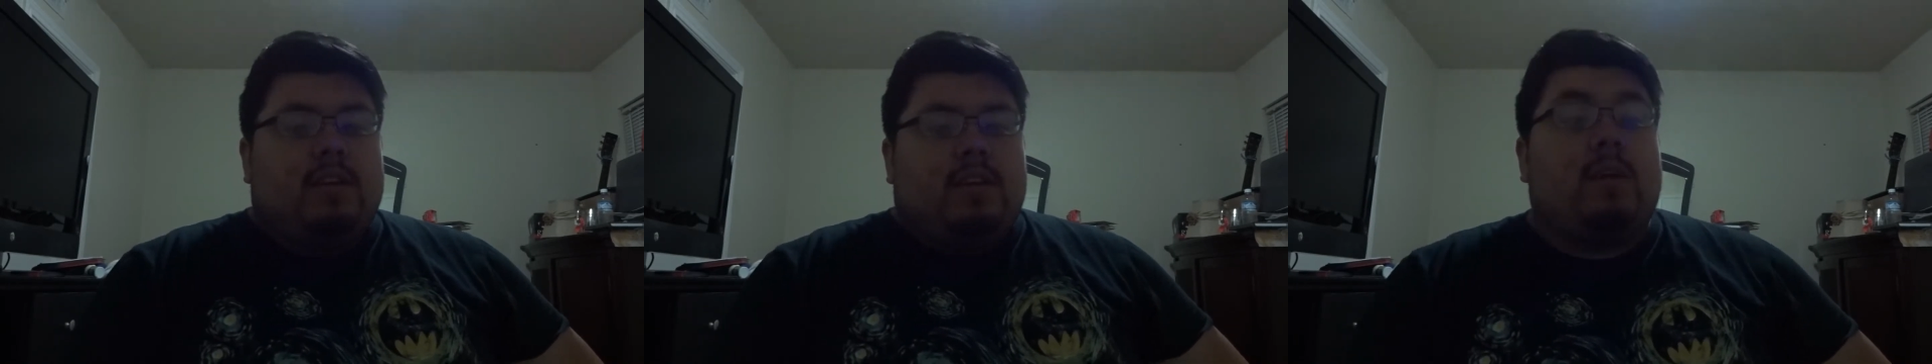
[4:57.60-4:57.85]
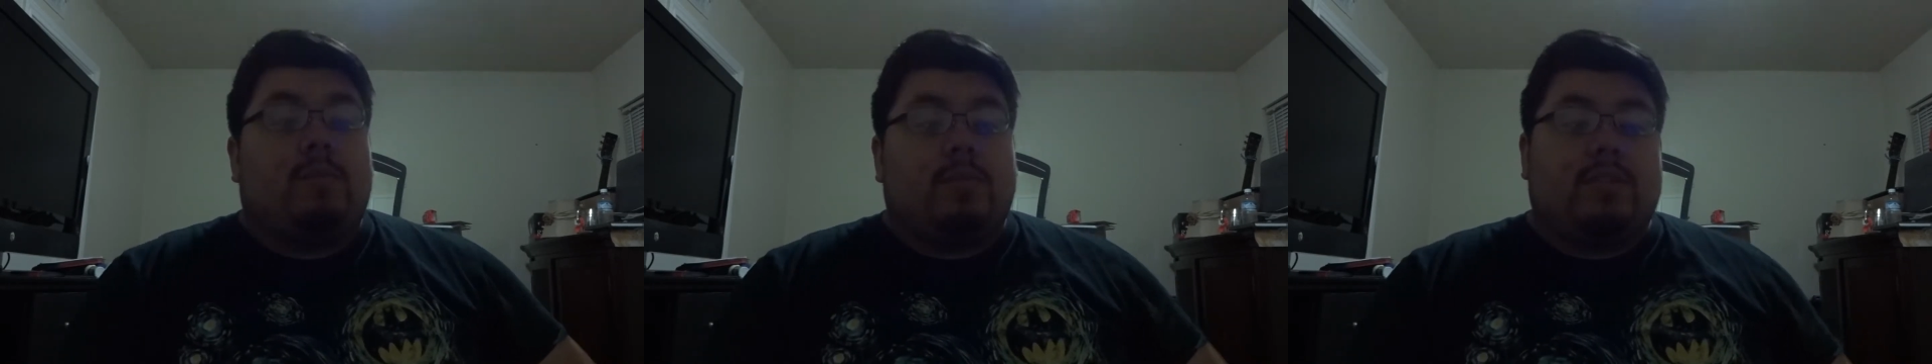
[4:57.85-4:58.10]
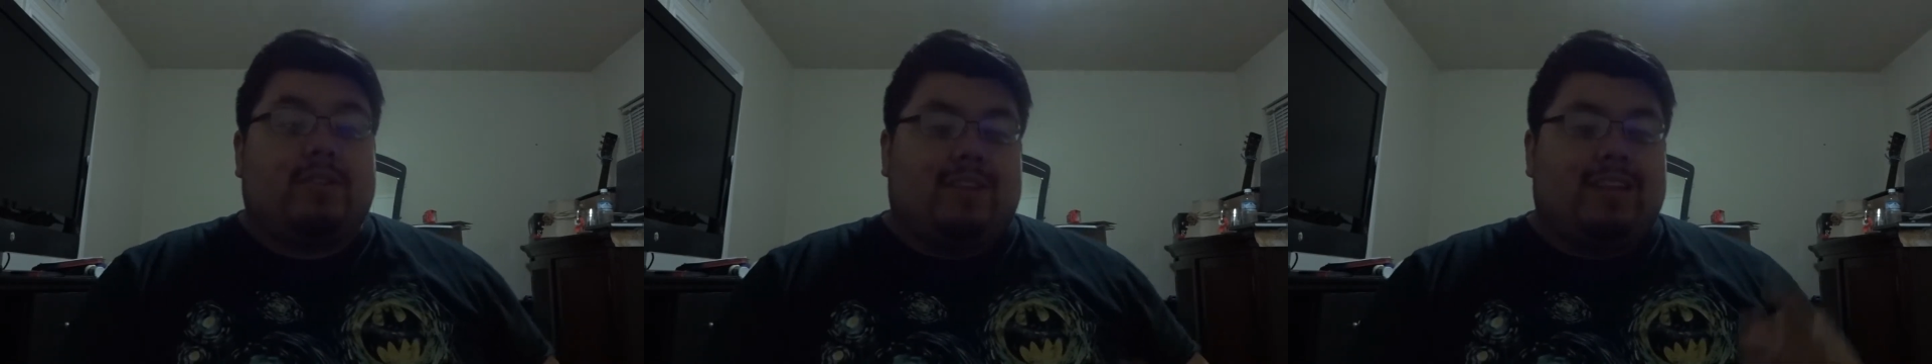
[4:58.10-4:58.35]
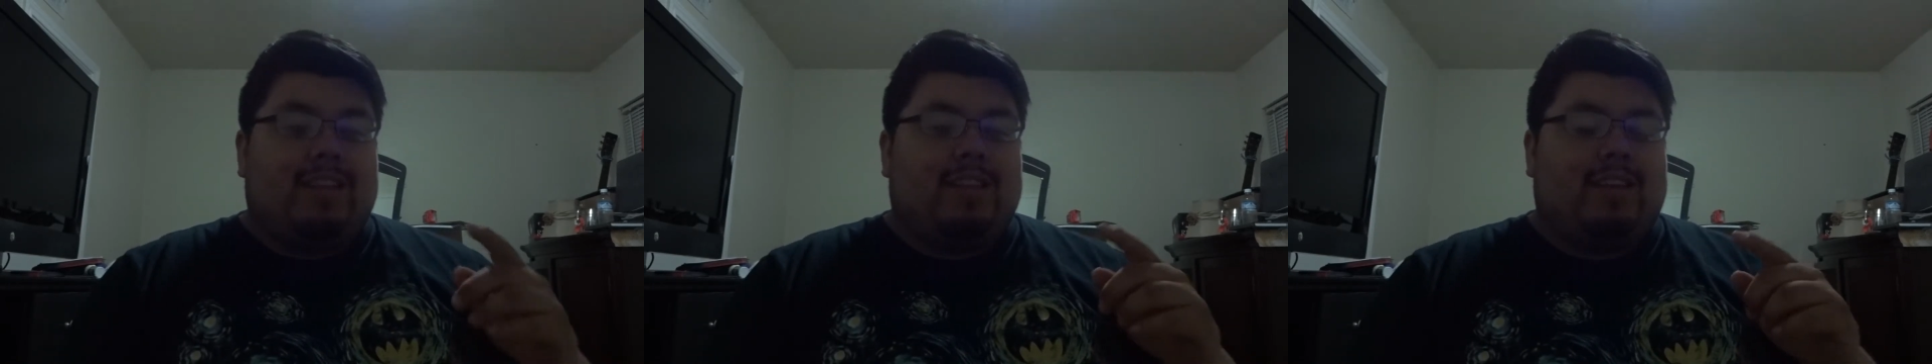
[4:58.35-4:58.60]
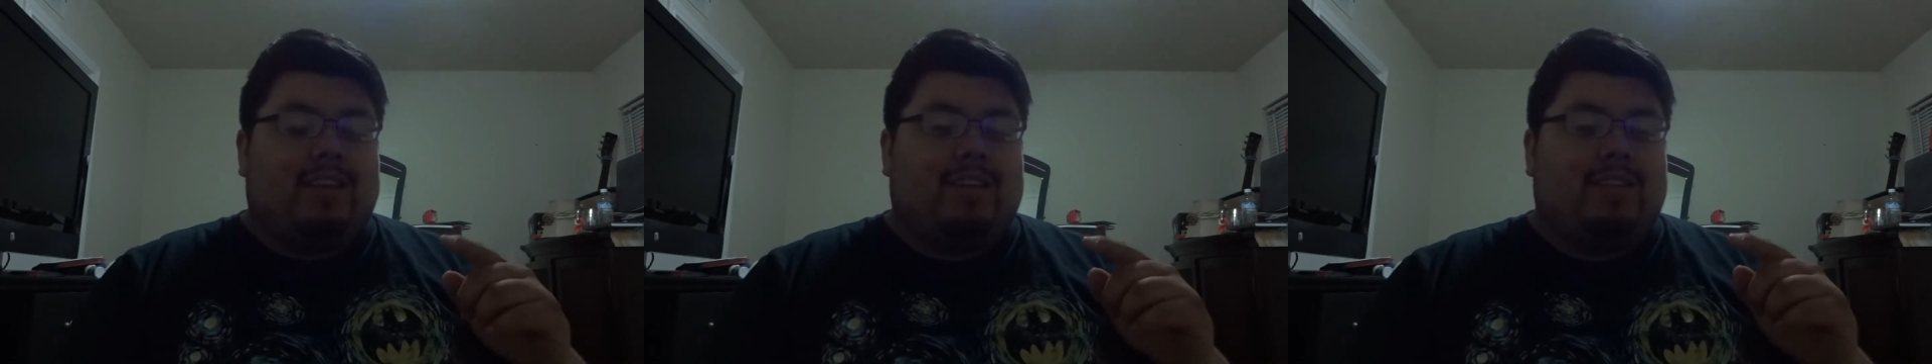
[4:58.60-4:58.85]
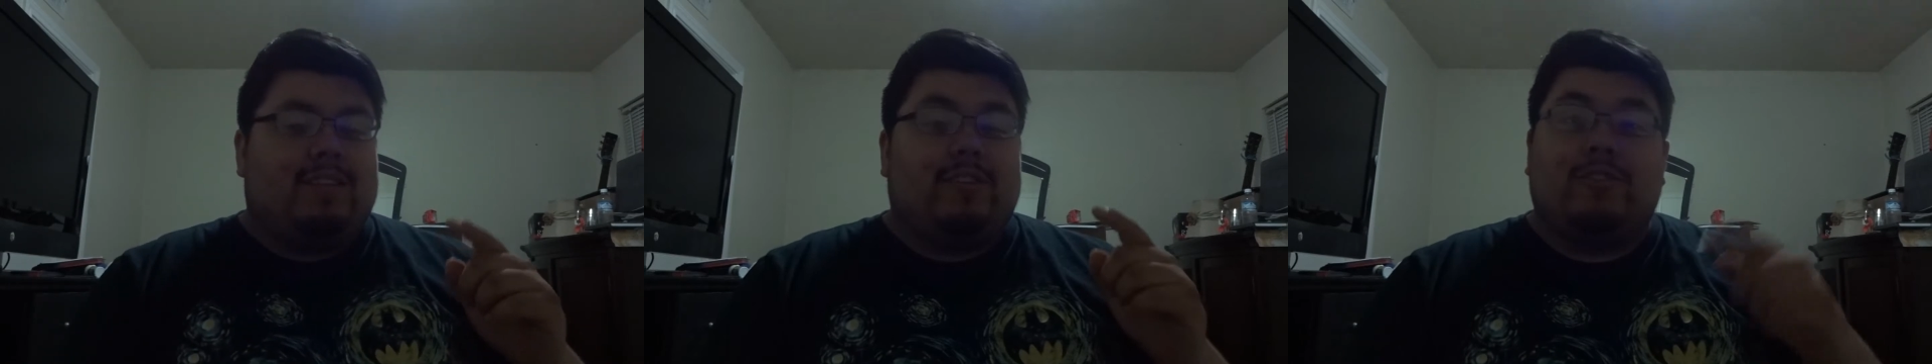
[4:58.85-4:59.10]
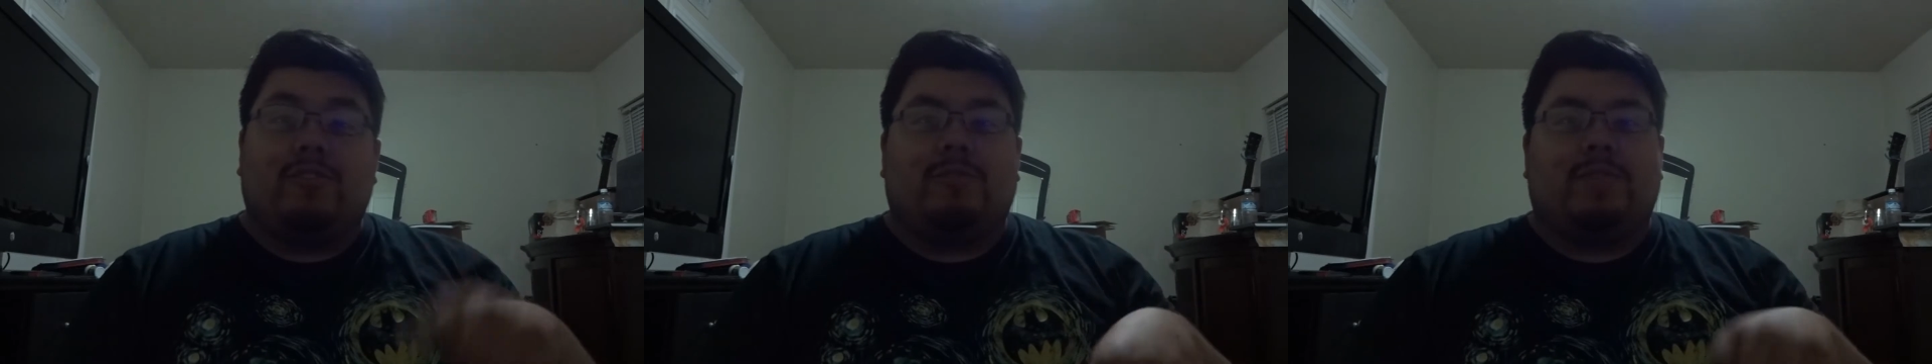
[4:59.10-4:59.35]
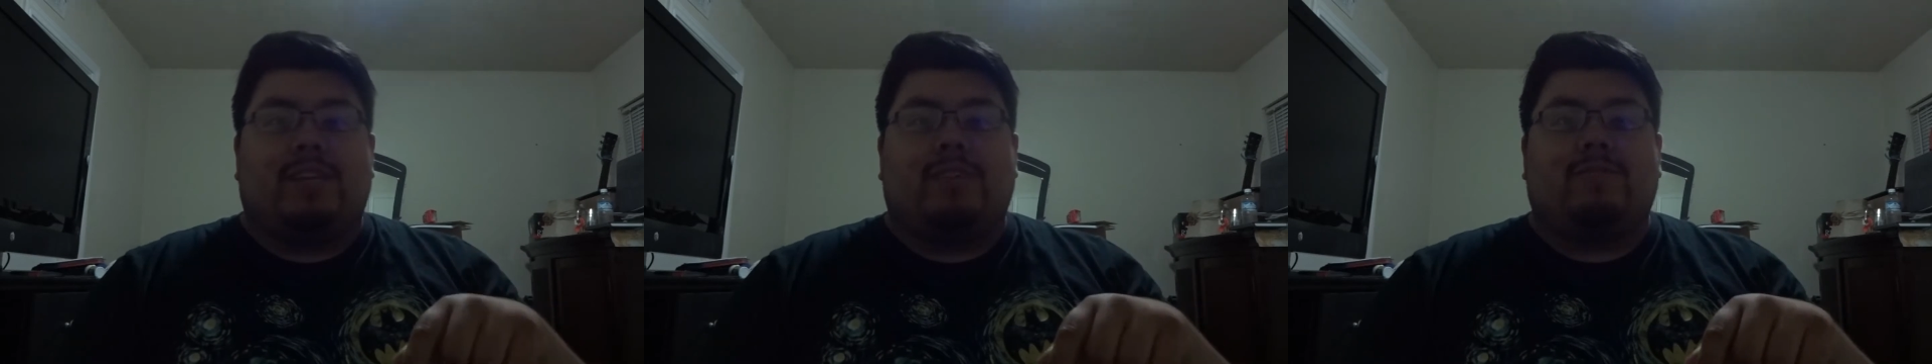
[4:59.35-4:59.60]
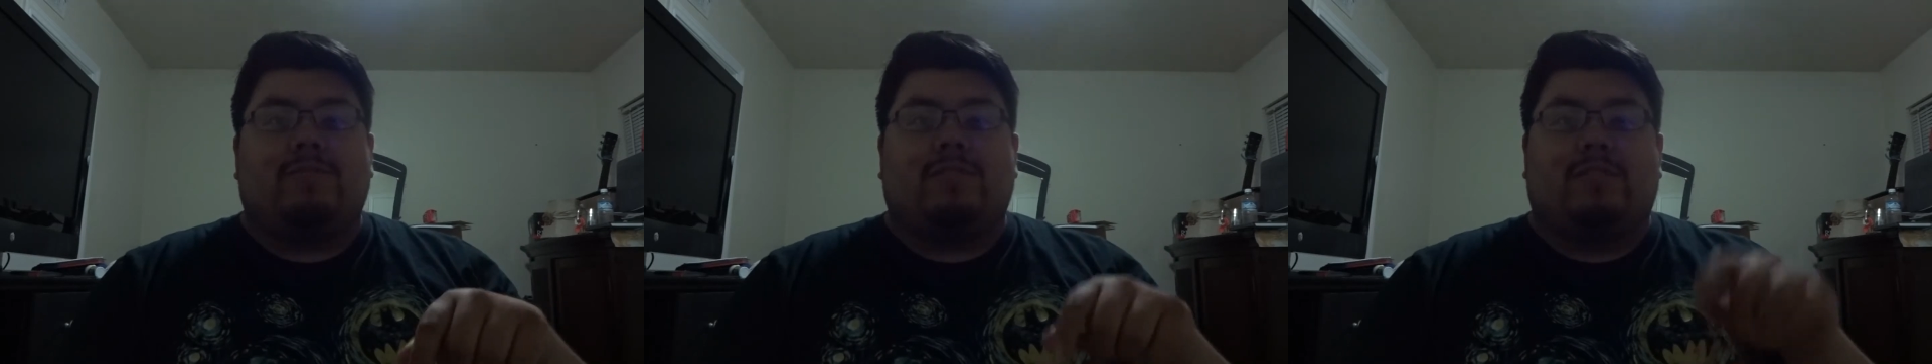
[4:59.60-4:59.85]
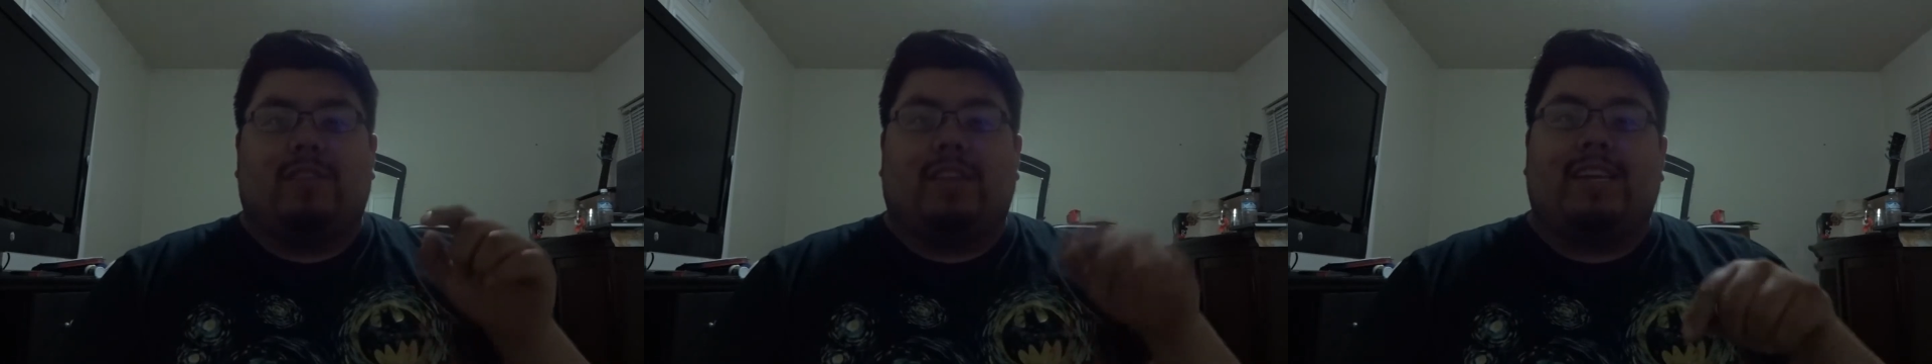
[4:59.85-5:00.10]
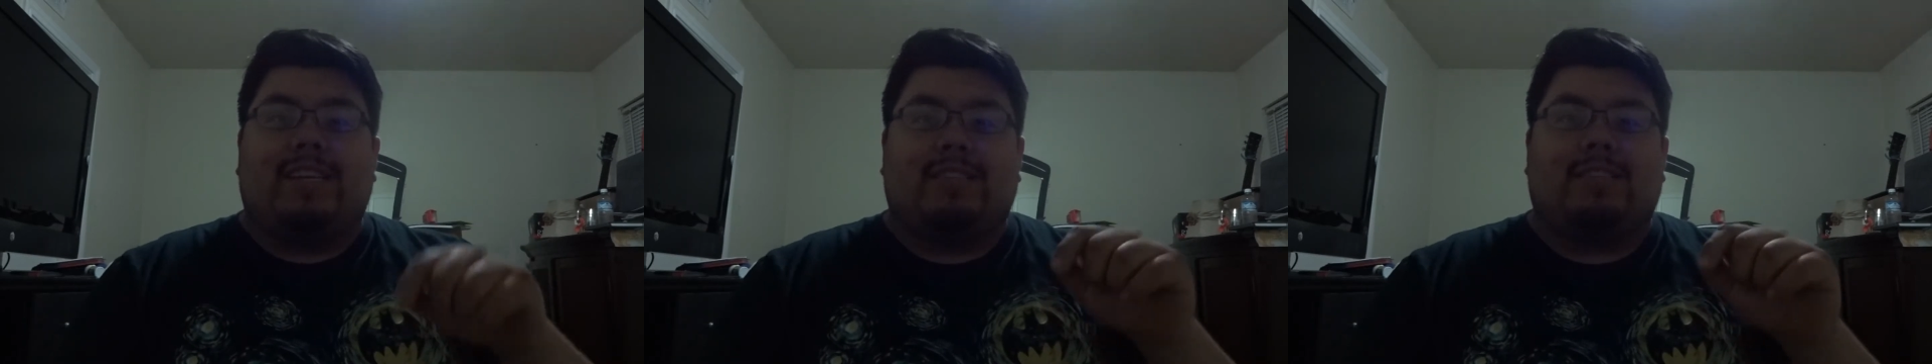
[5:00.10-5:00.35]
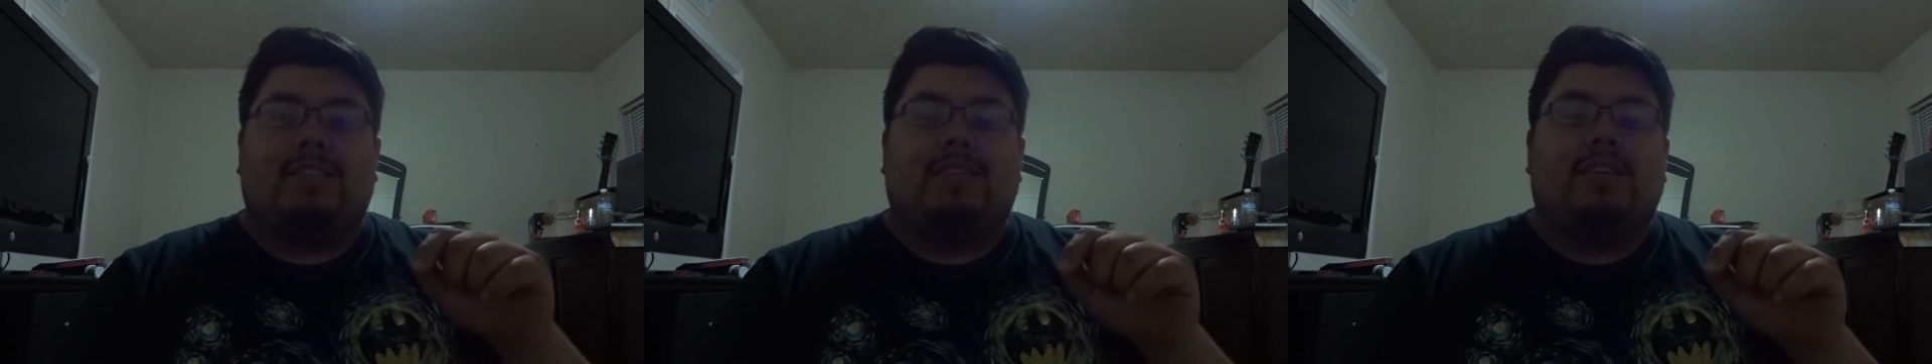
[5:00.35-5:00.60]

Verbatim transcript: I'll put their uh, their YouTube channels, their links